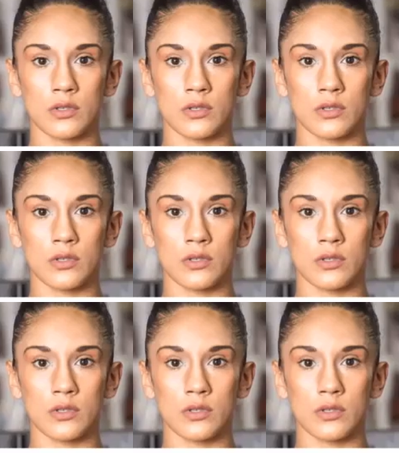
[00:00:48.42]

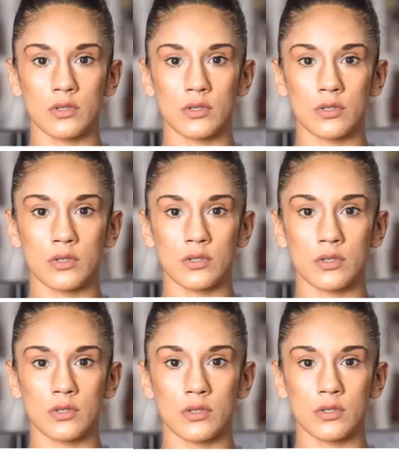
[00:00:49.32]

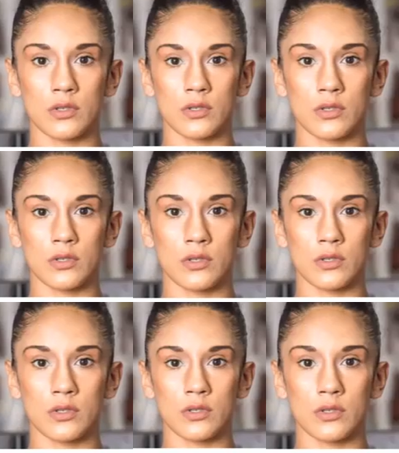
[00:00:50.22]

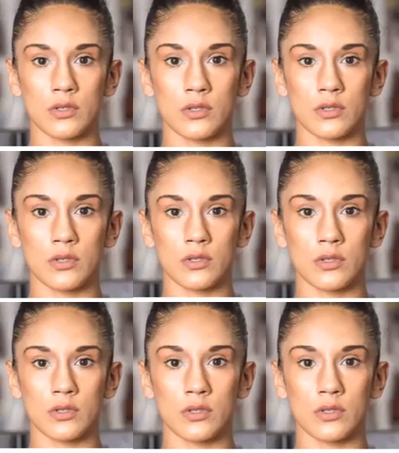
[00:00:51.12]
[no speech]